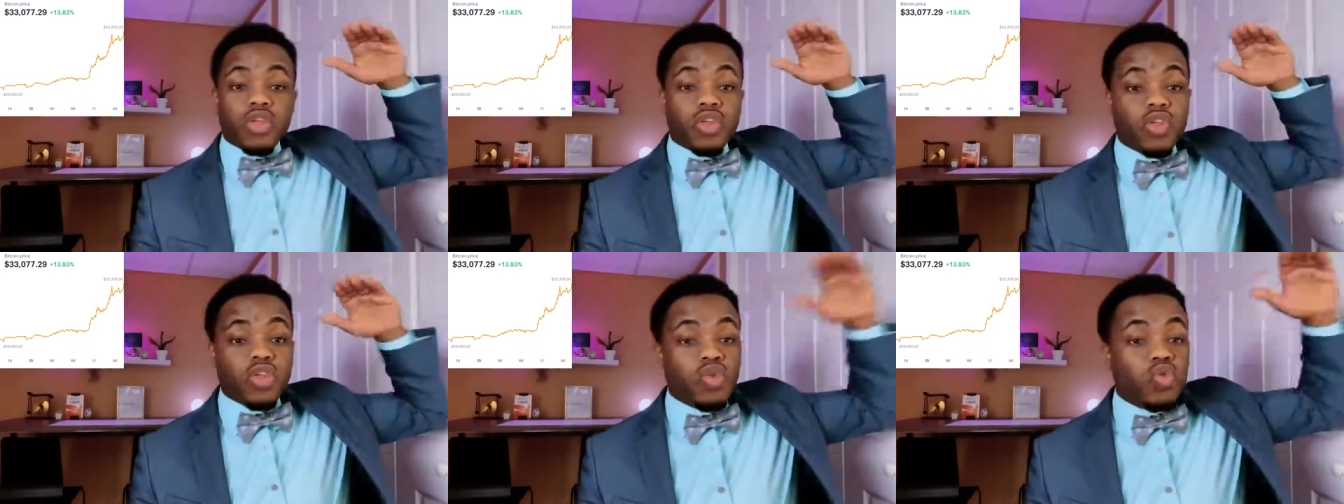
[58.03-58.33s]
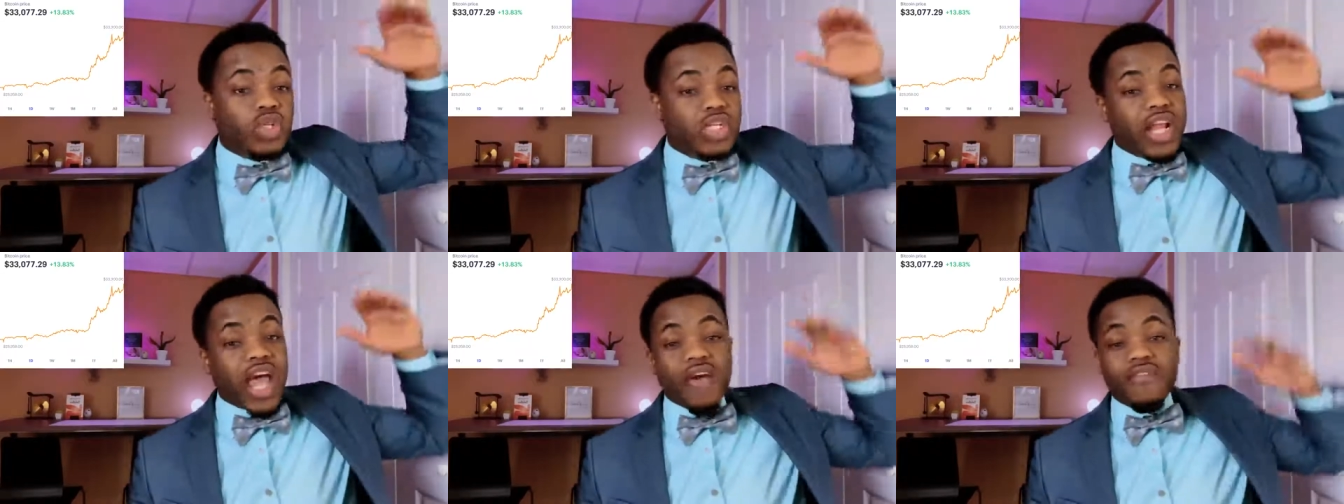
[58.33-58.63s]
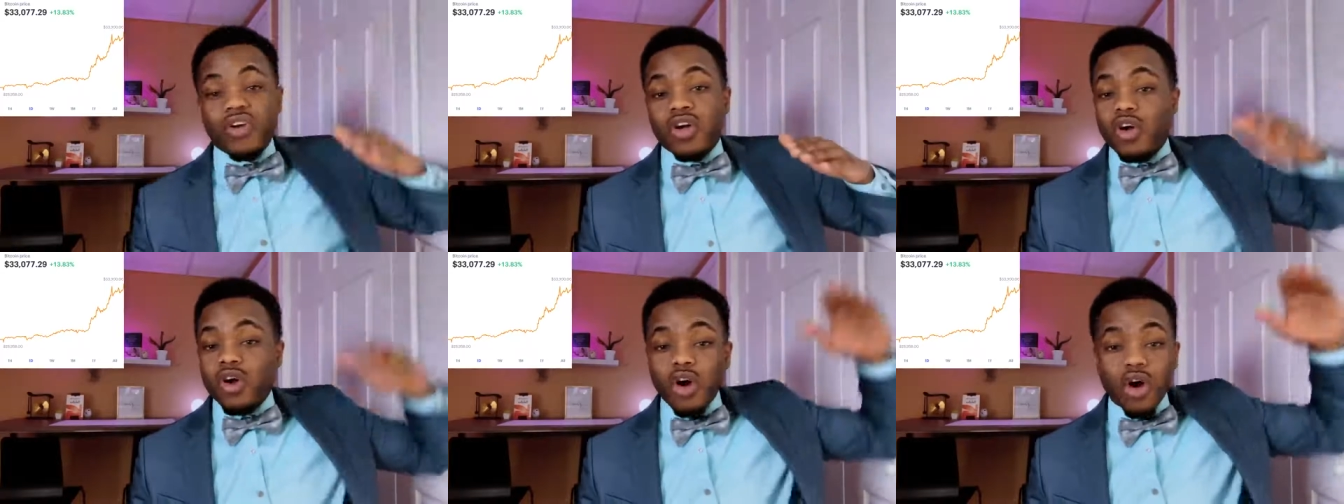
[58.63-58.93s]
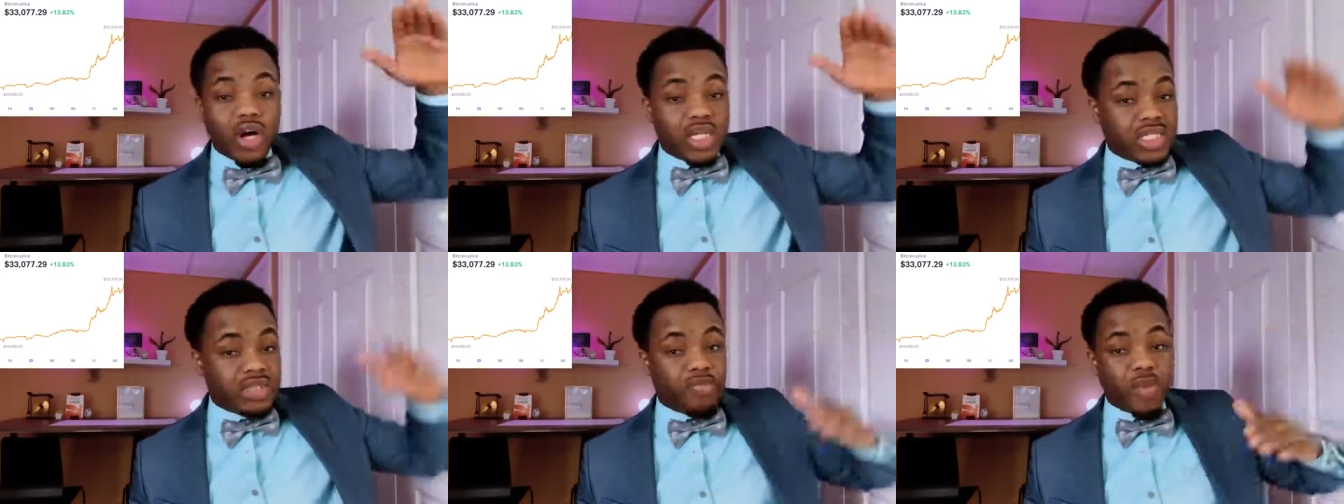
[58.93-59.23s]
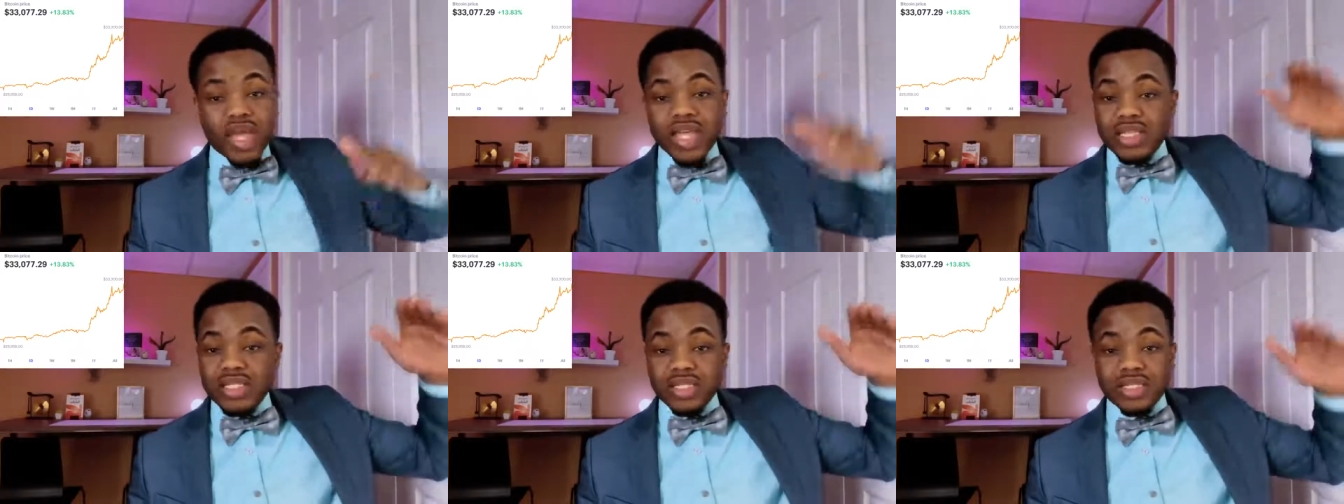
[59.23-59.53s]
you should have a cost
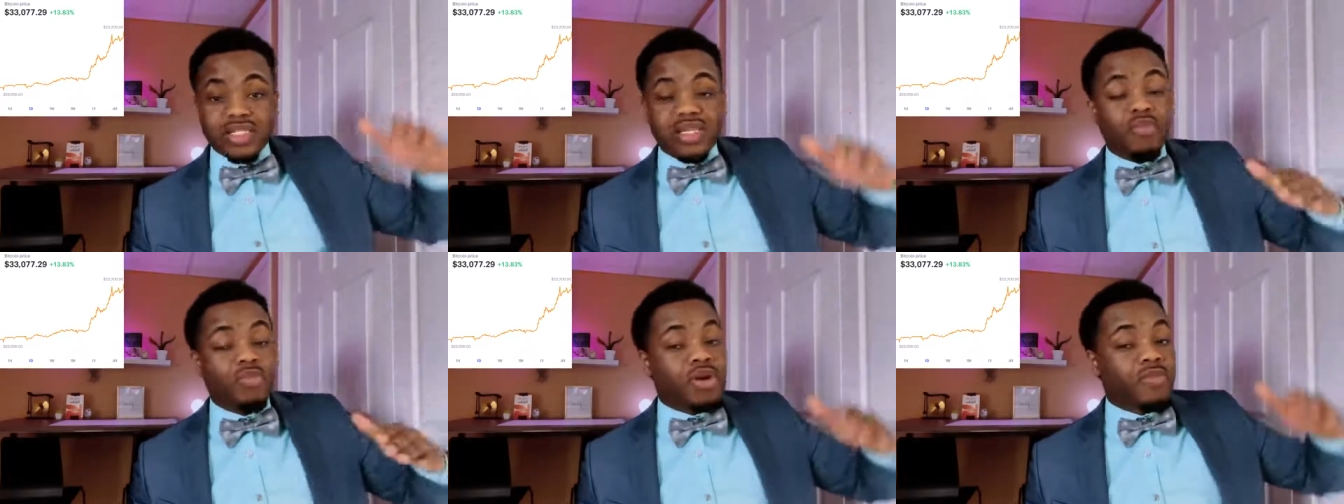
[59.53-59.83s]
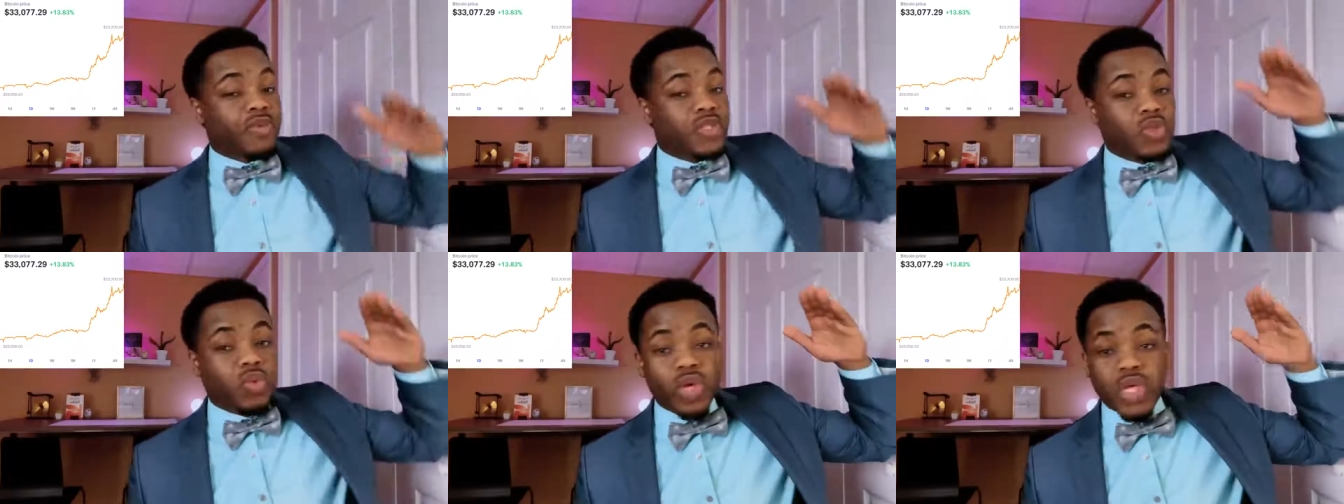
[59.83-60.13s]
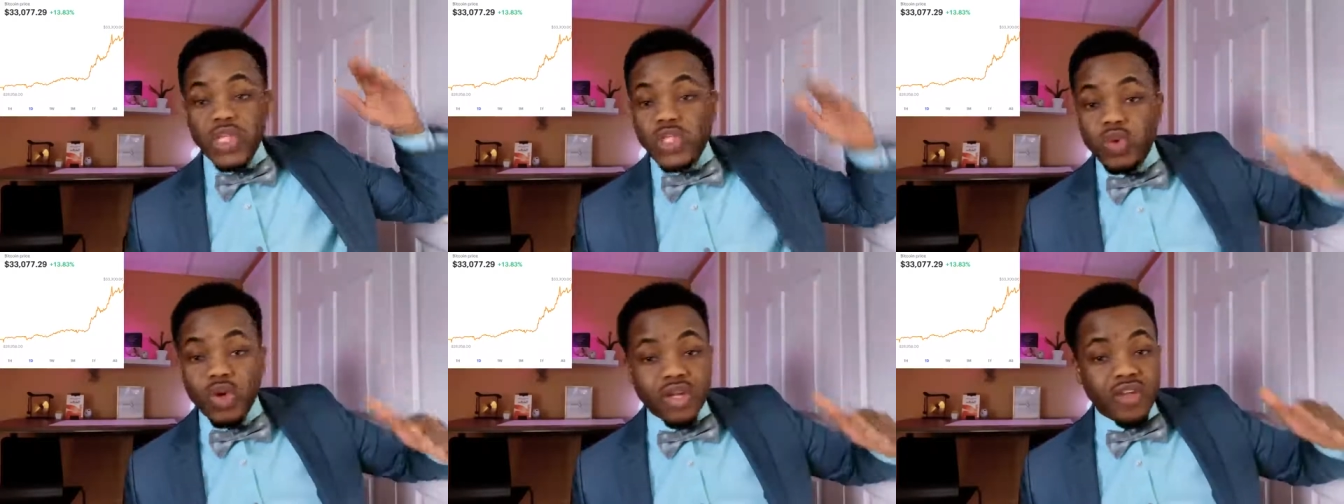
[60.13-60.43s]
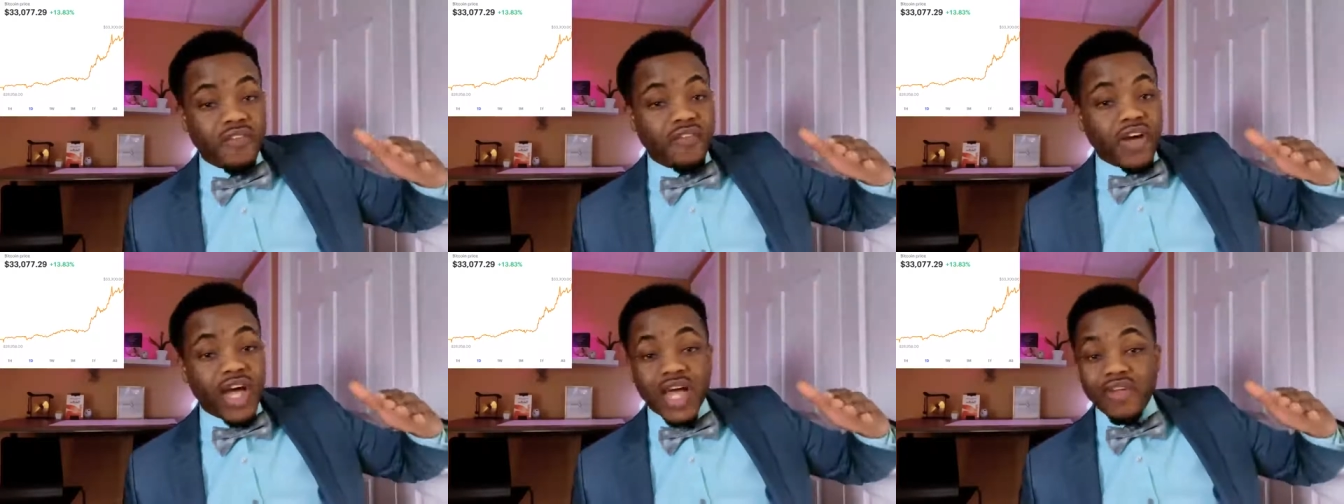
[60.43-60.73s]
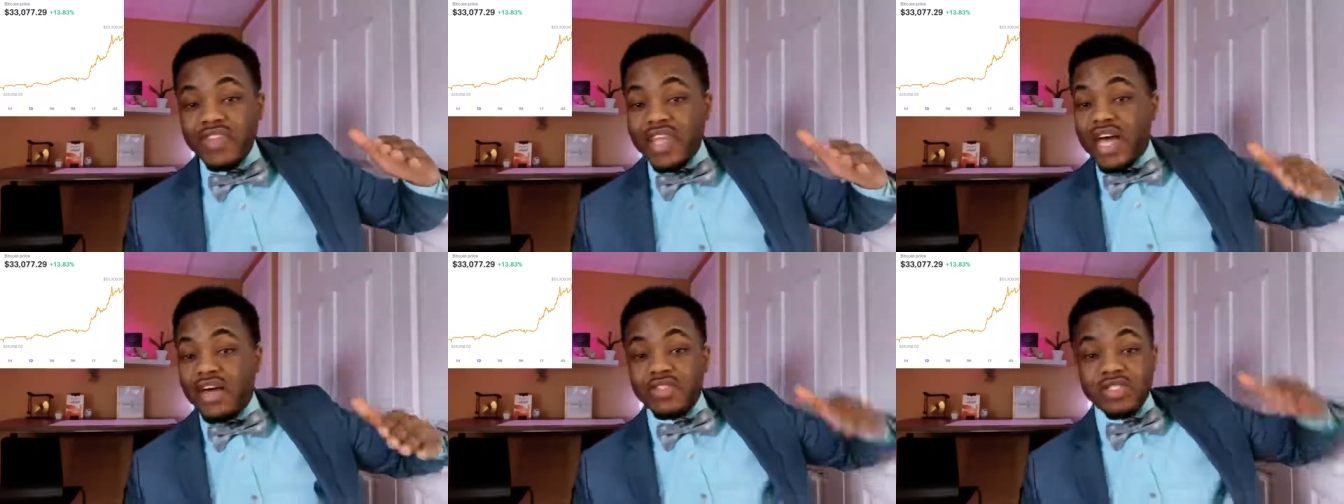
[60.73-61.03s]
basis somewhere between
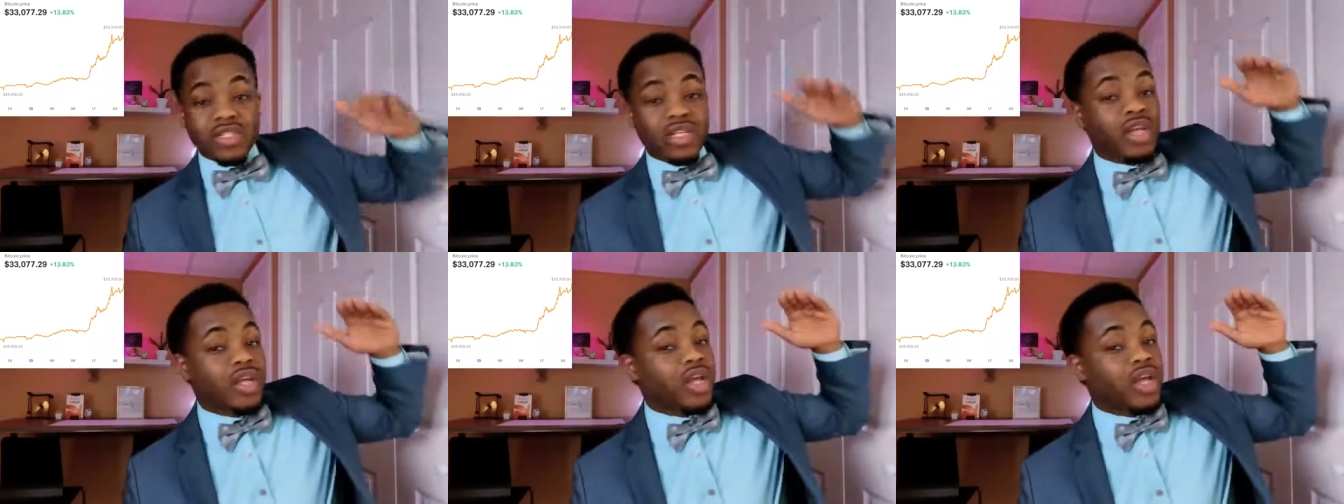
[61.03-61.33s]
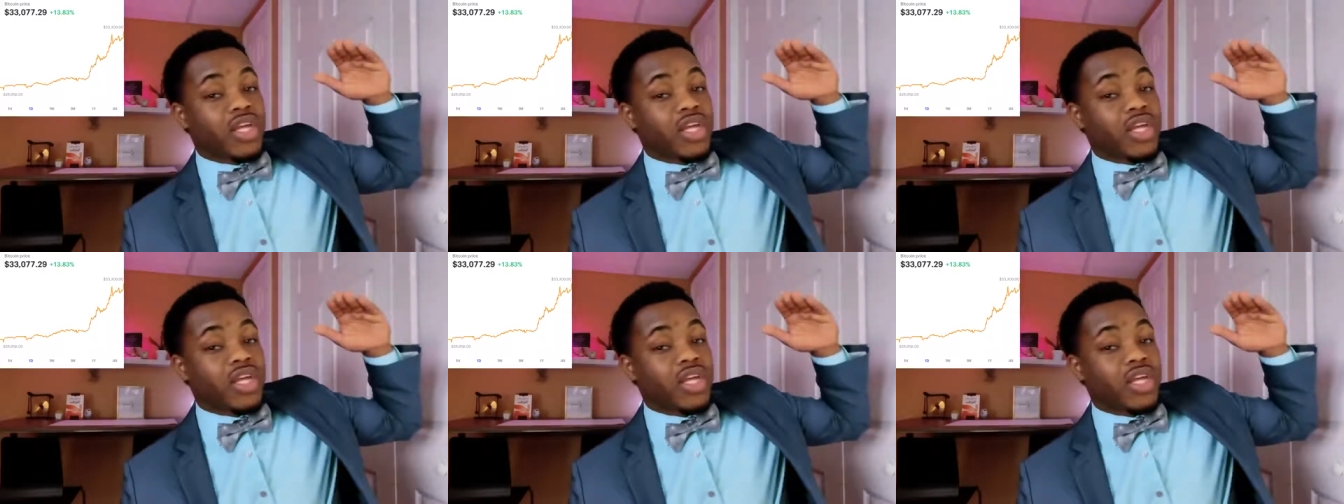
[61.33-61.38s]
25,000